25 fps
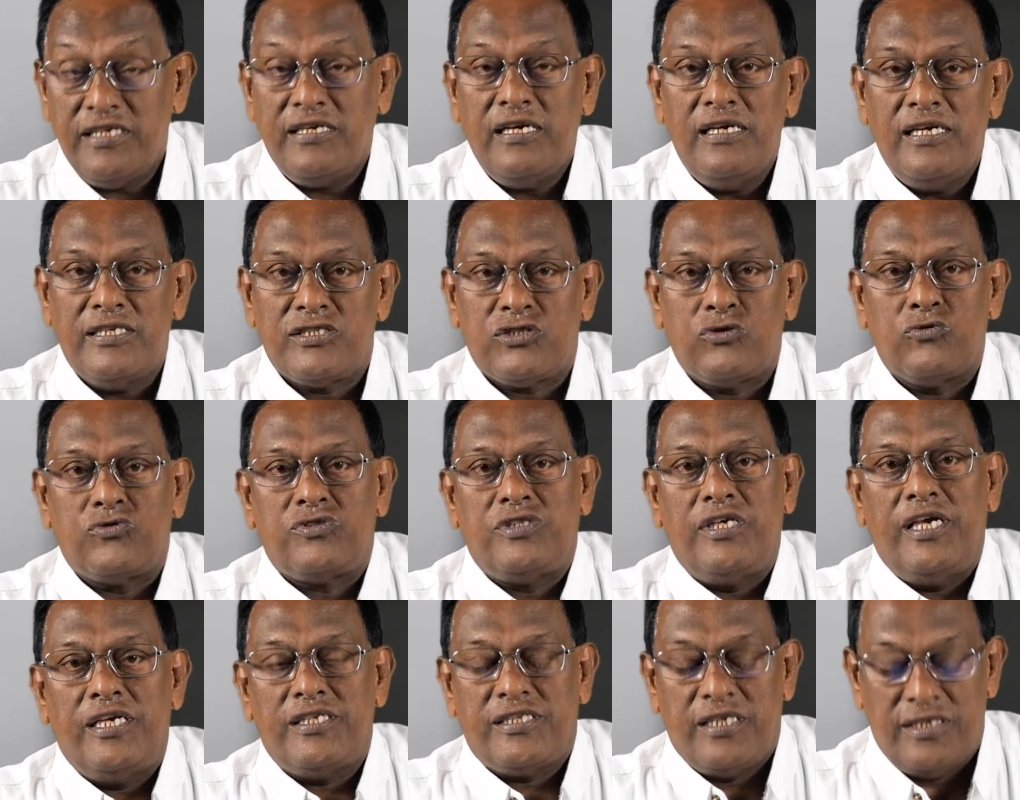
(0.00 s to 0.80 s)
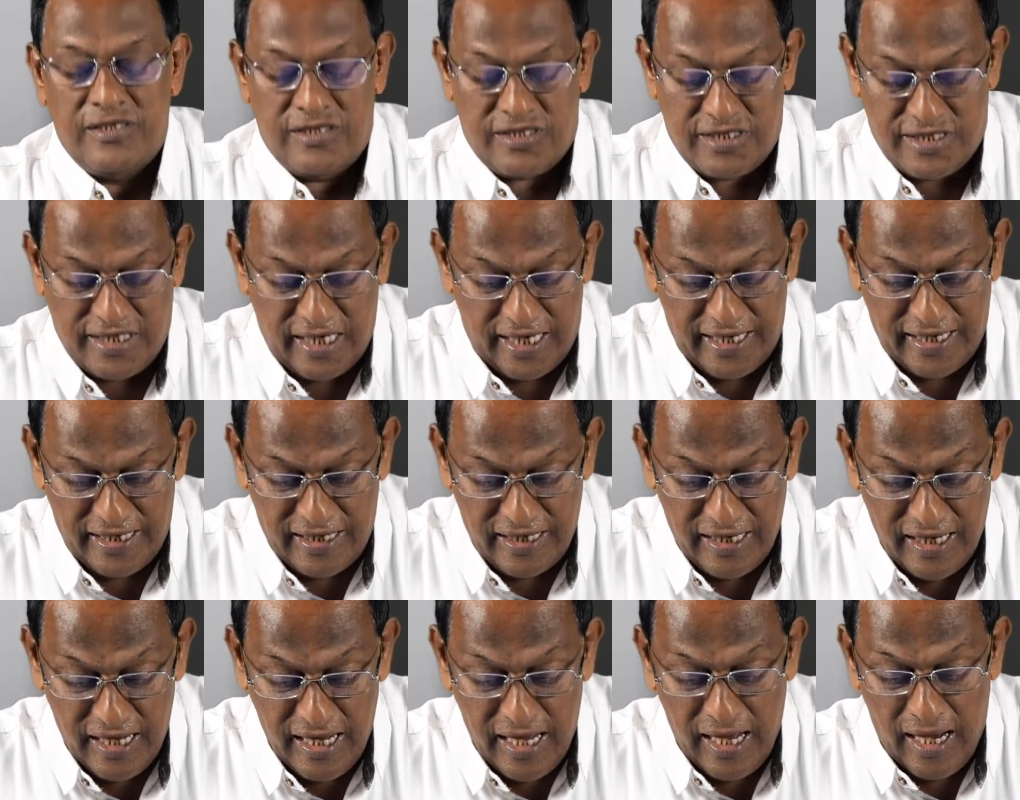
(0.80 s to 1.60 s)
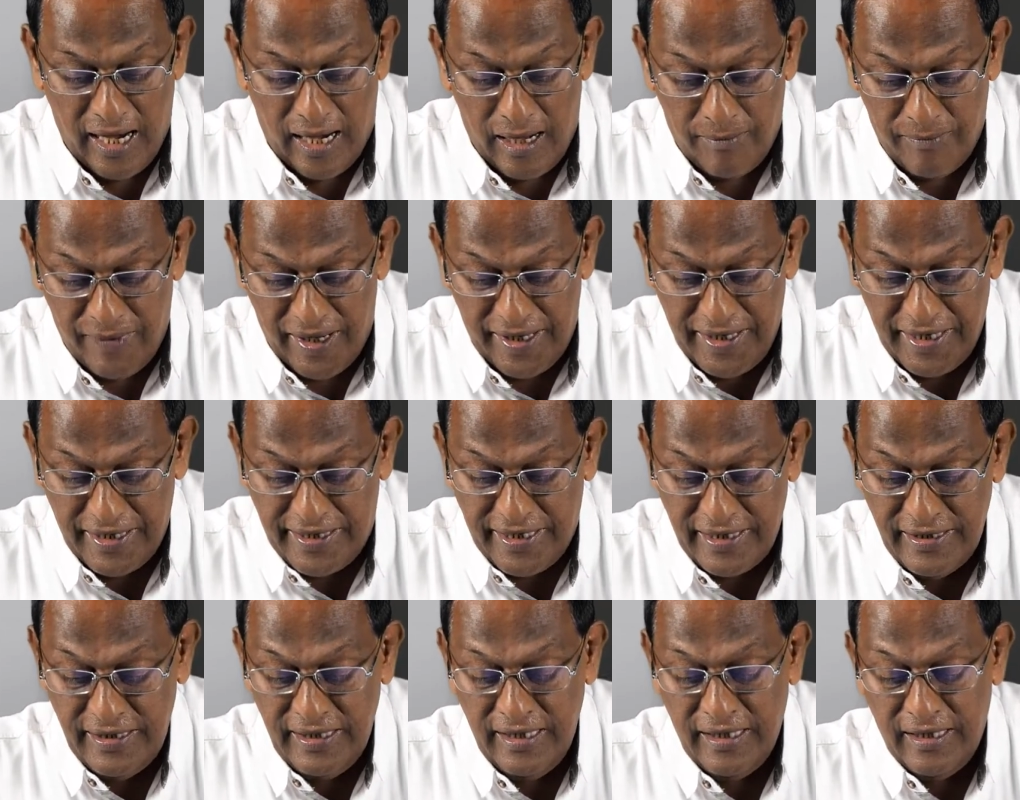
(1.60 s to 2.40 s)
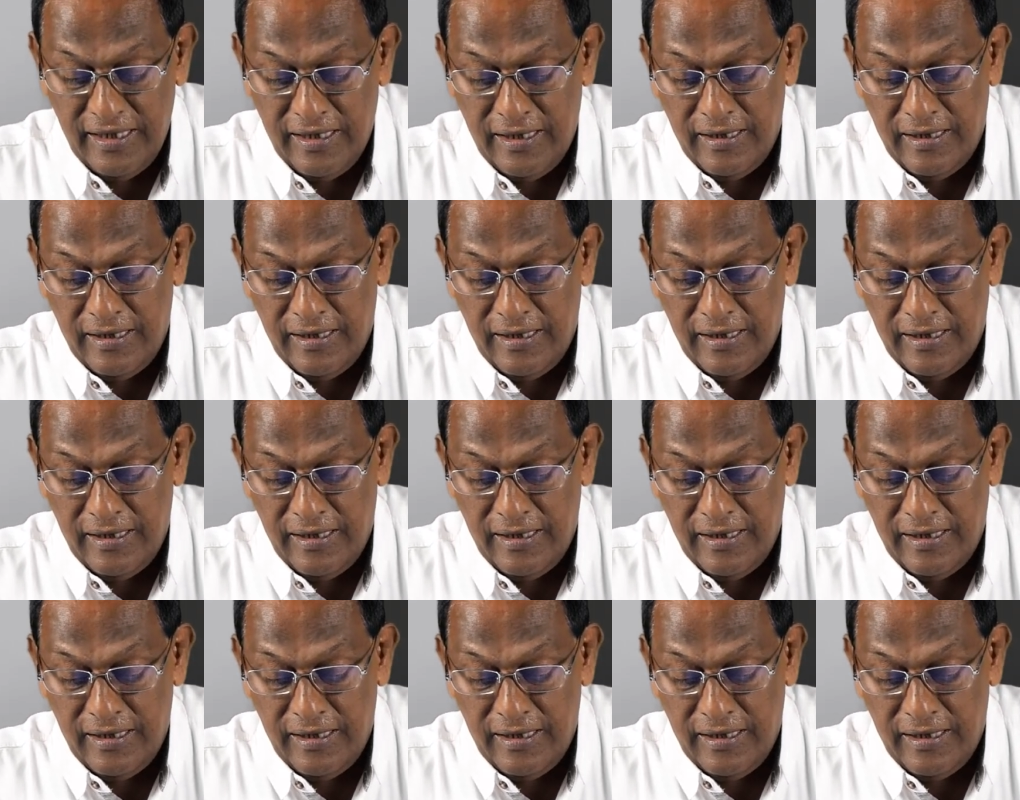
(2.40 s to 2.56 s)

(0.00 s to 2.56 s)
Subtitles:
Association style. American